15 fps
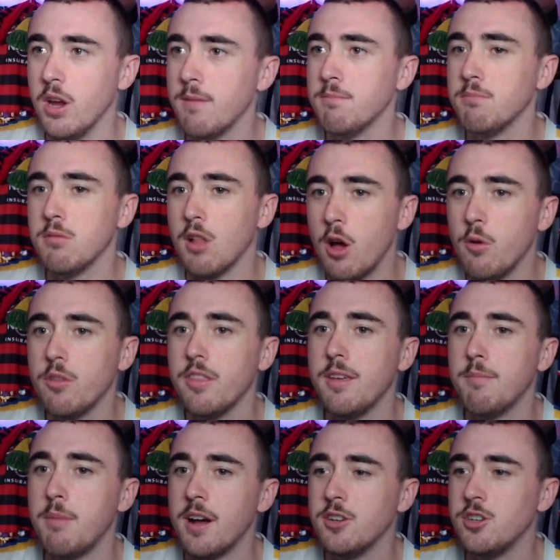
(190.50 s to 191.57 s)
blowing
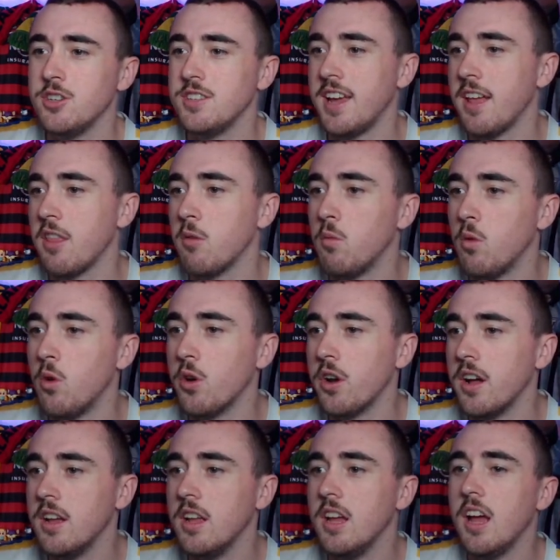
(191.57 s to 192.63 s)
their budgets out of the
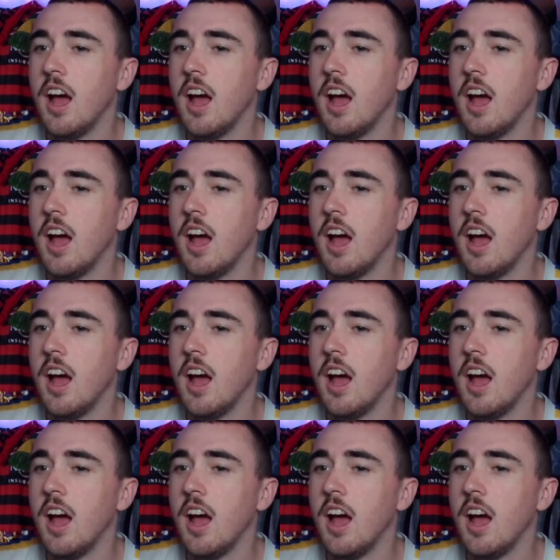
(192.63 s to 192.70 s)
water.